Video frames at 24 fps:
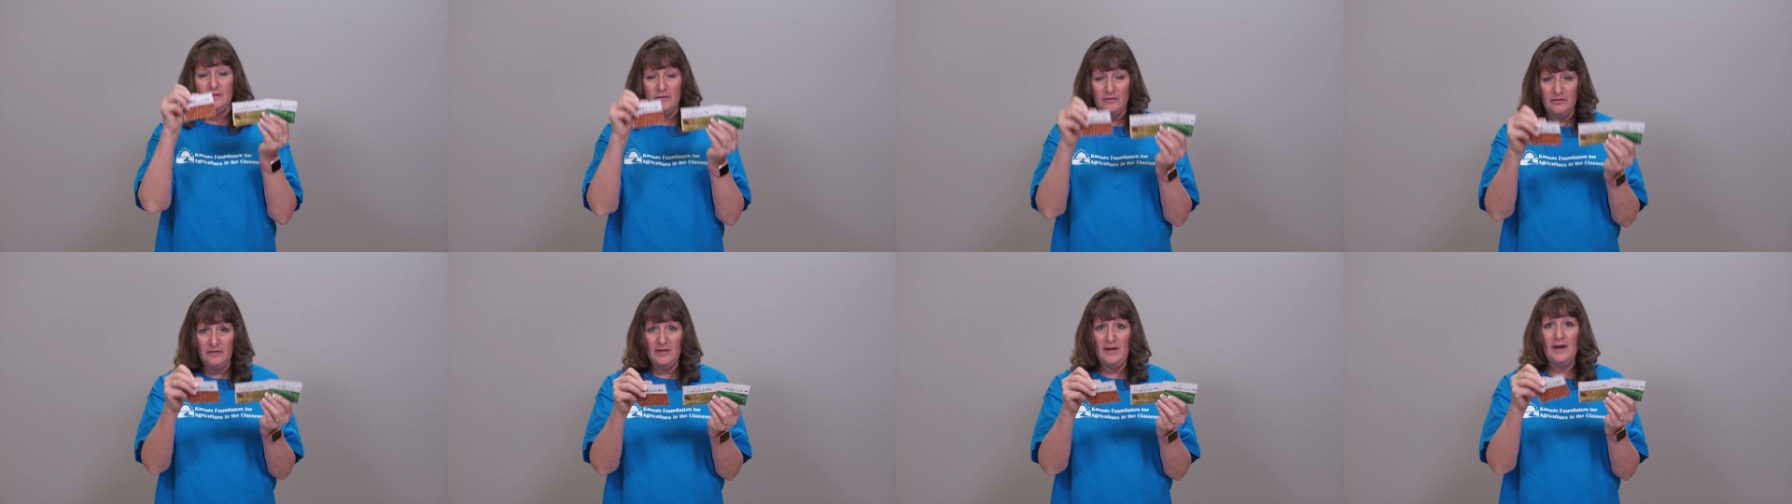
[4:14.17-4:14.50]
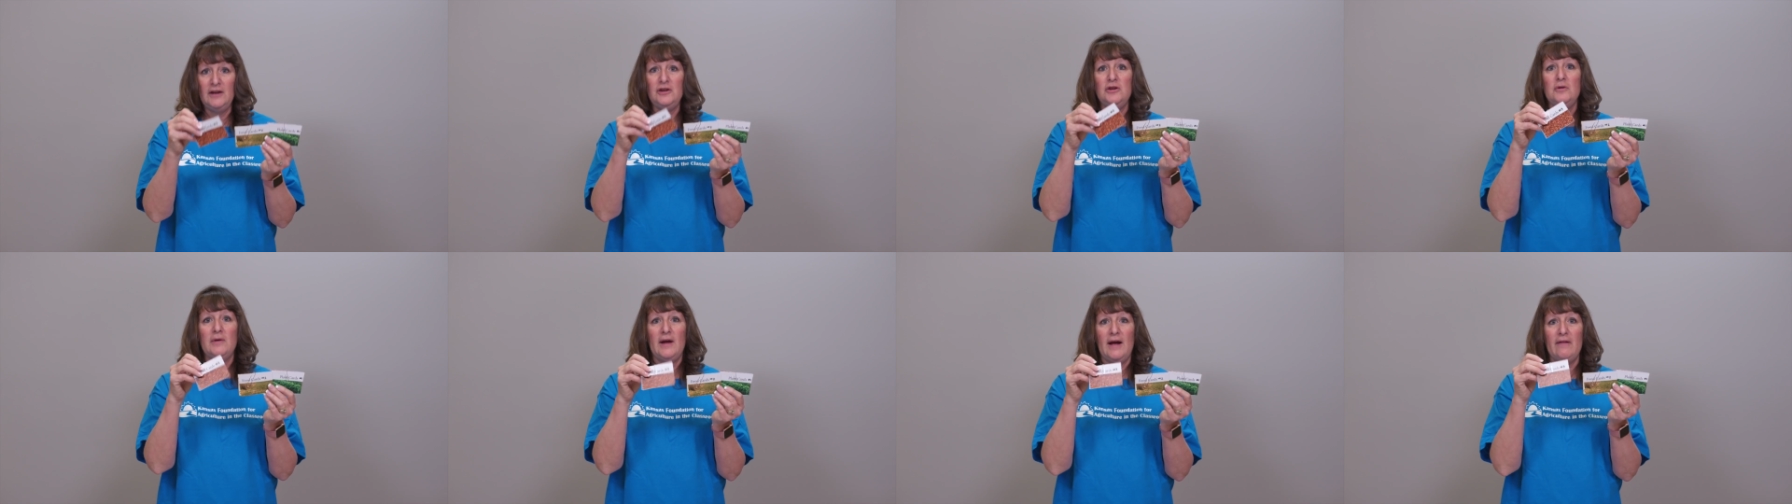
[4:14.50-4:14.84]

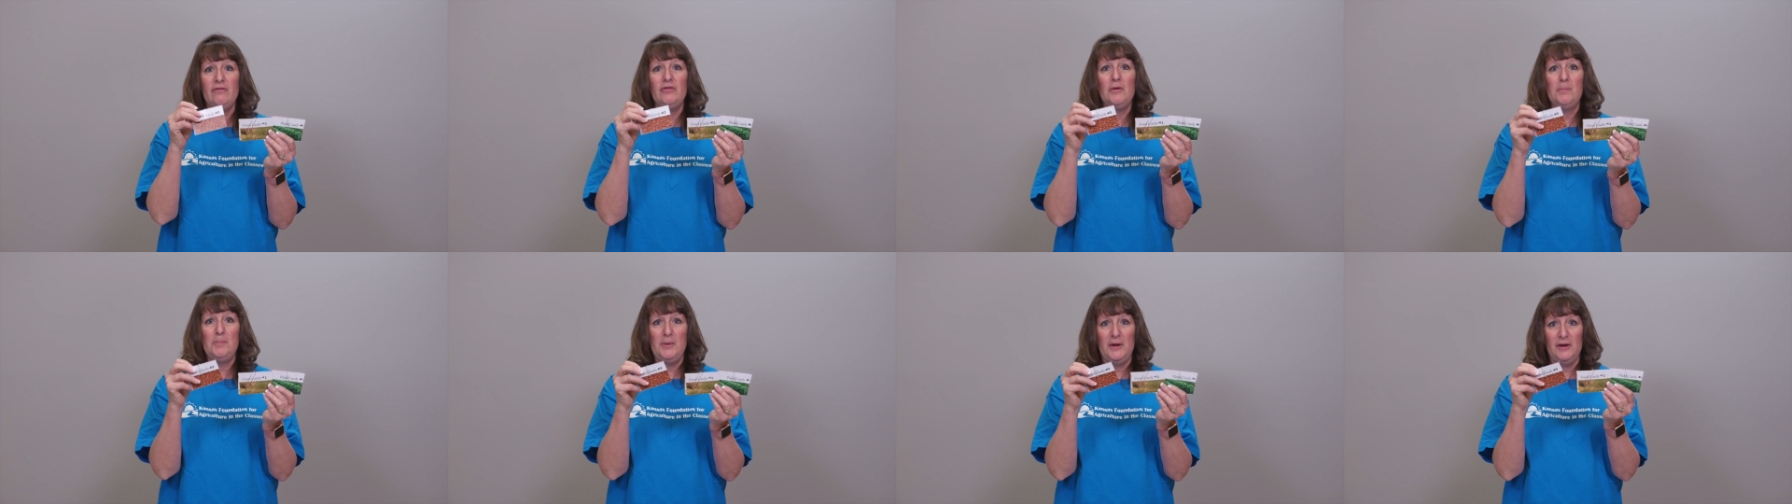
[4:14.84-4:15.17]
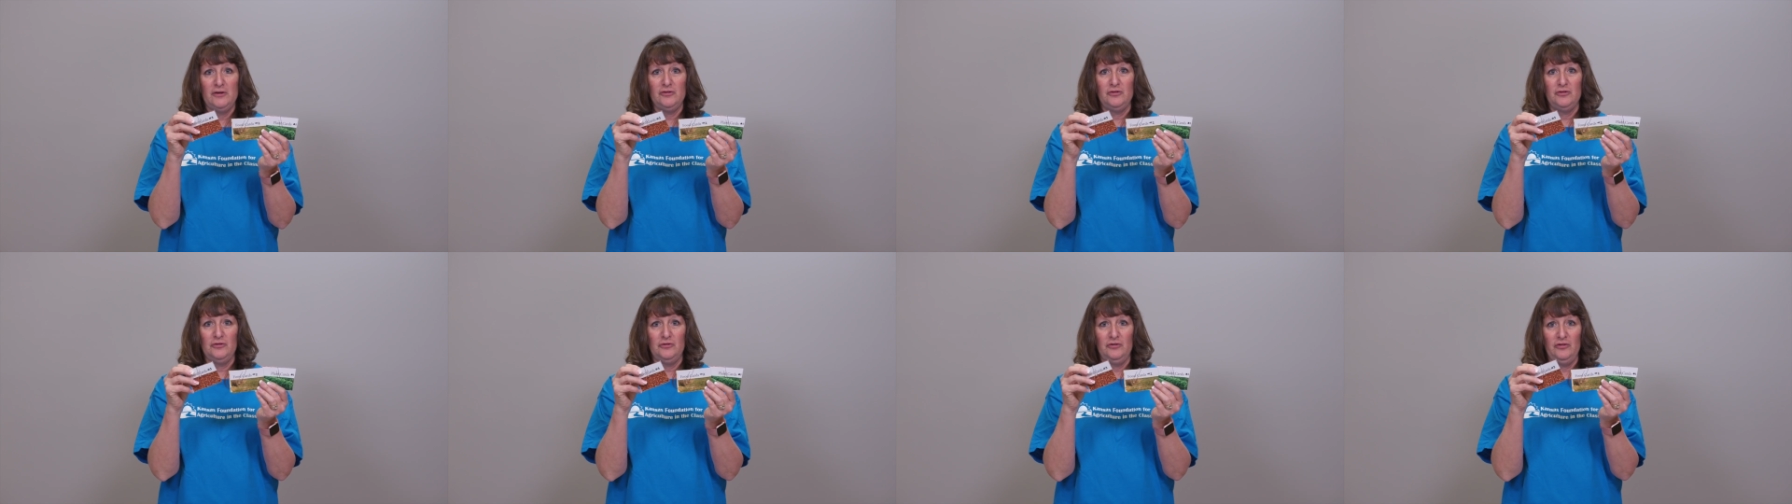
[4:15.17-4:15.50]
then you have the
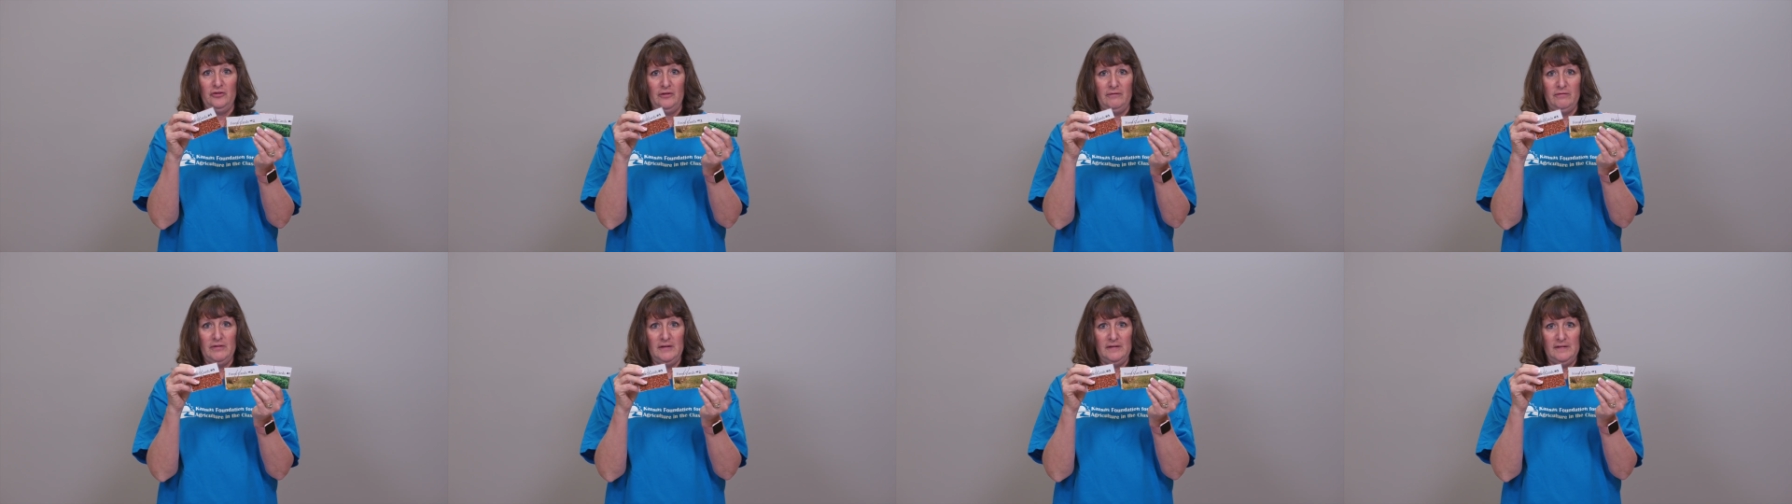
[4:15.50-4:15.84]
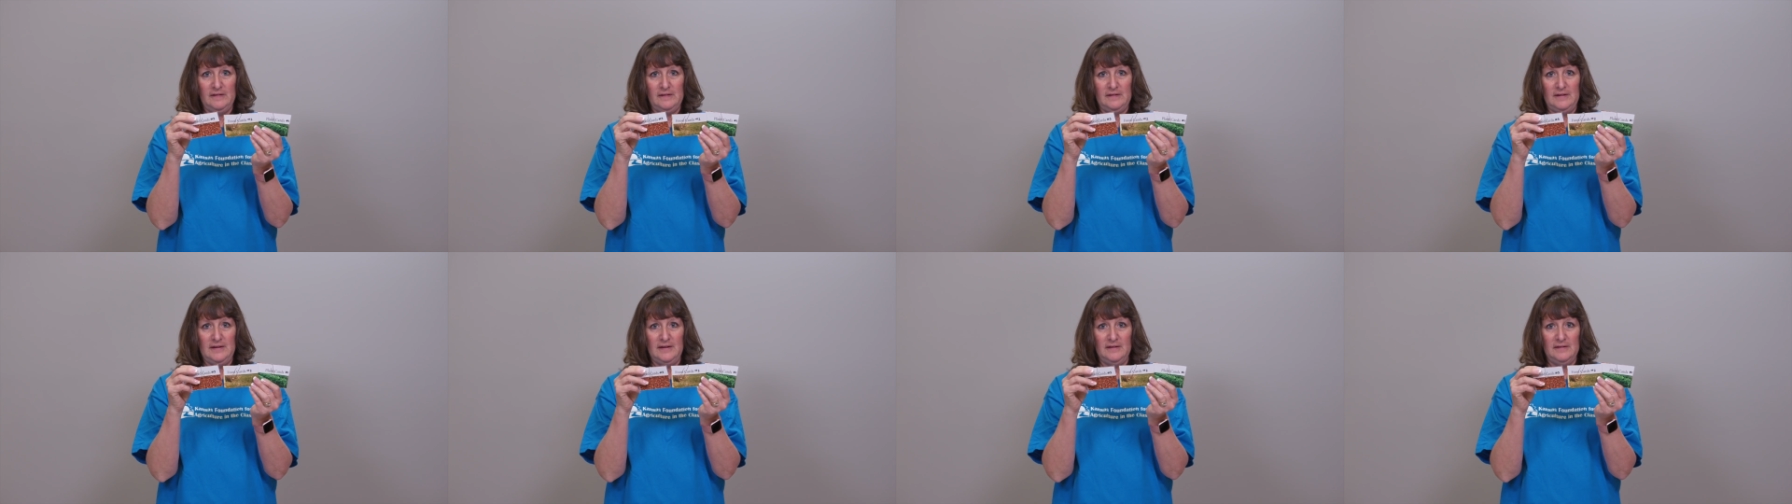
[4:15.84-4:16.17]
pictures of the
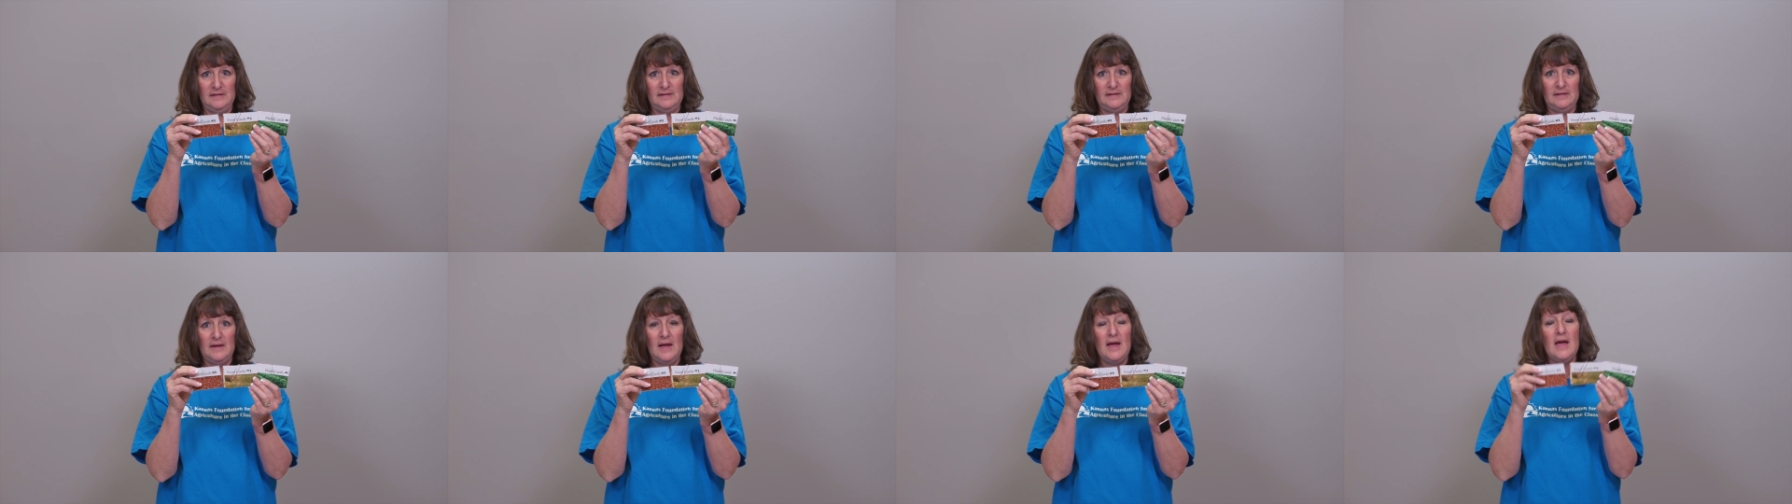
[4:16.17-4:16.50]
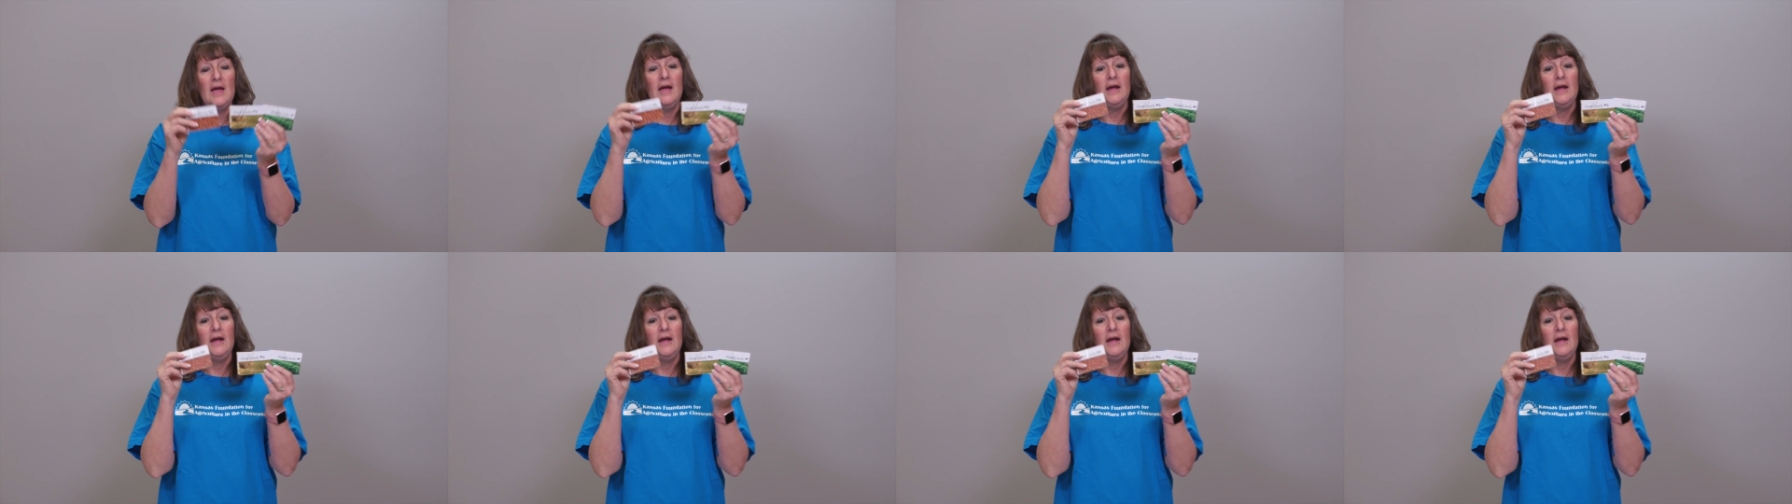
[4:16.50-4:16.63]
seeds.